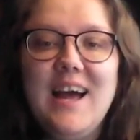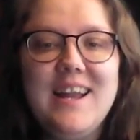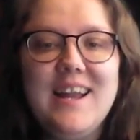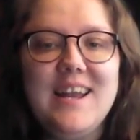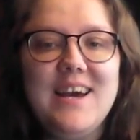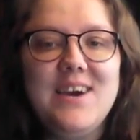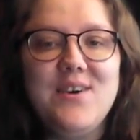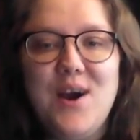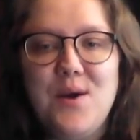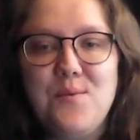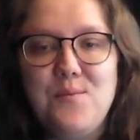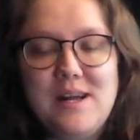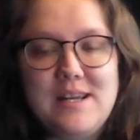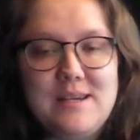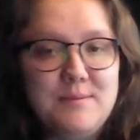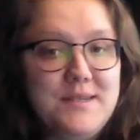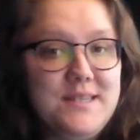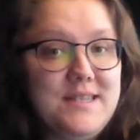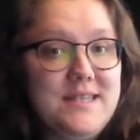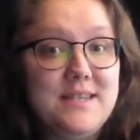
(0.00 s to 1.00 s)
Hello and
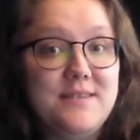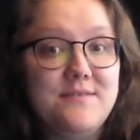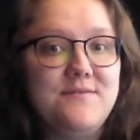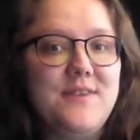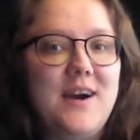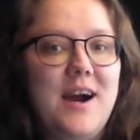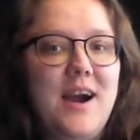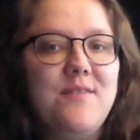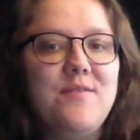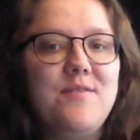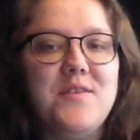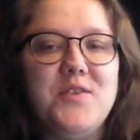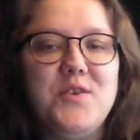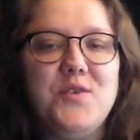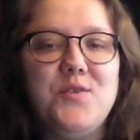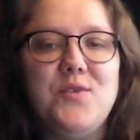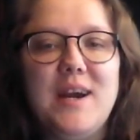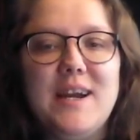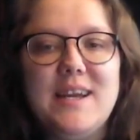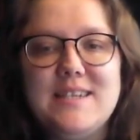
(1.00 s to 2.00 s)
welcome to season 5 of
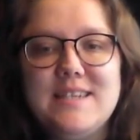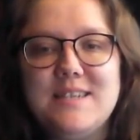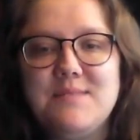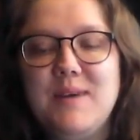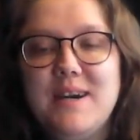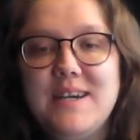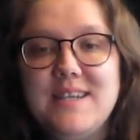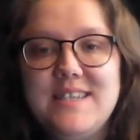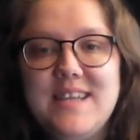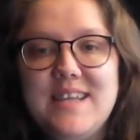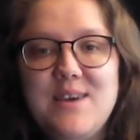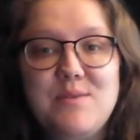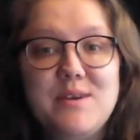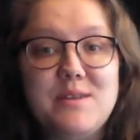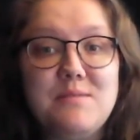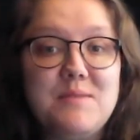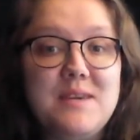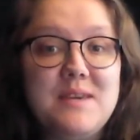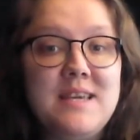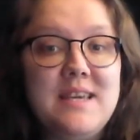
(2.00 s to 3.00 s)
The Writer's Mindset
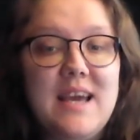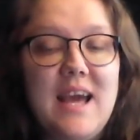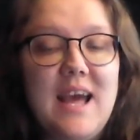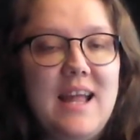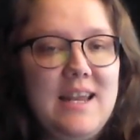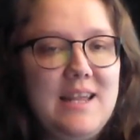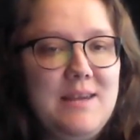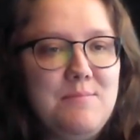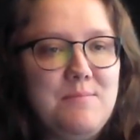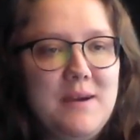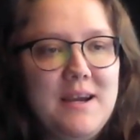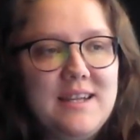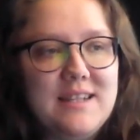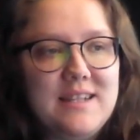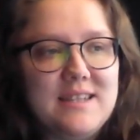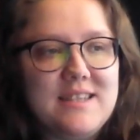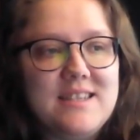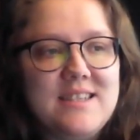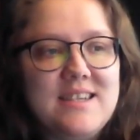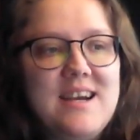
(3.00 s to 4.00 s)
with me, Ellie
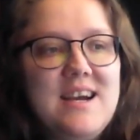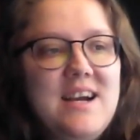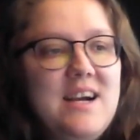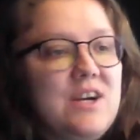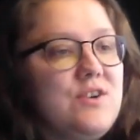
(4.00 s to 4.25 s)
Betts.